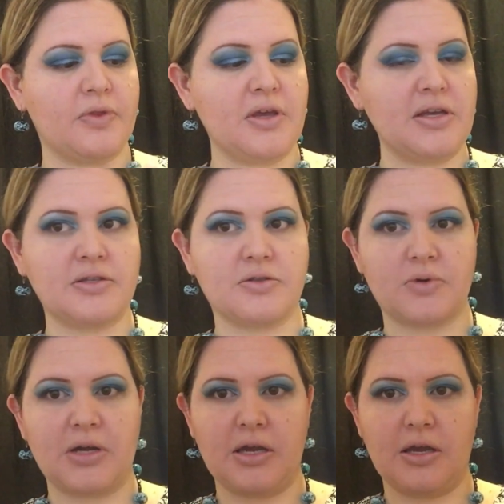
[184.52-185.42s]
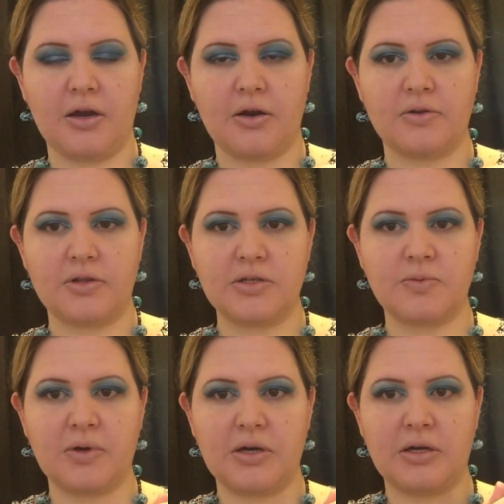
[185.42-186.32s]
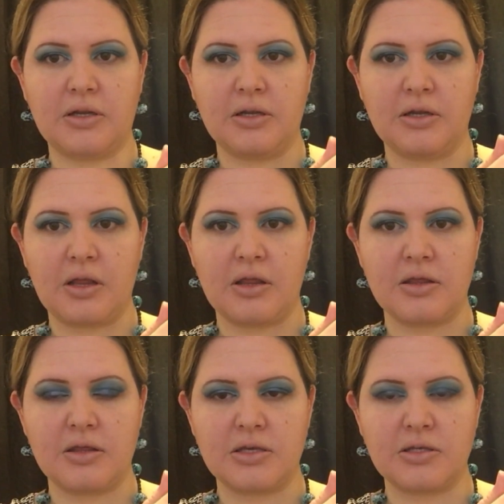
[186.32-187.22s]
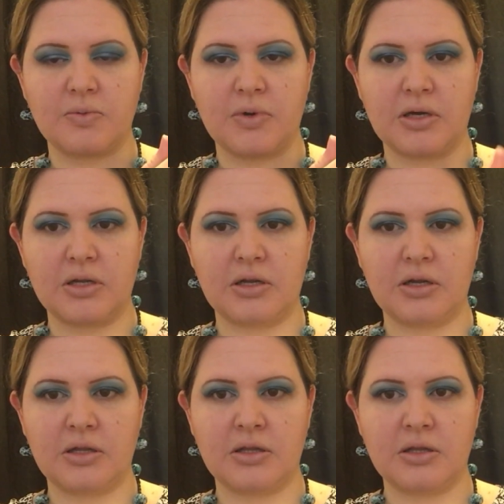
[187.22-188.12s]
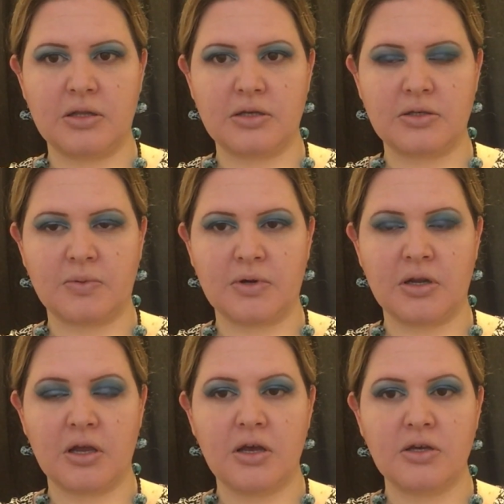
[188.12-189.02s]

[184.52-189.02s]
these three here, this one, and this one.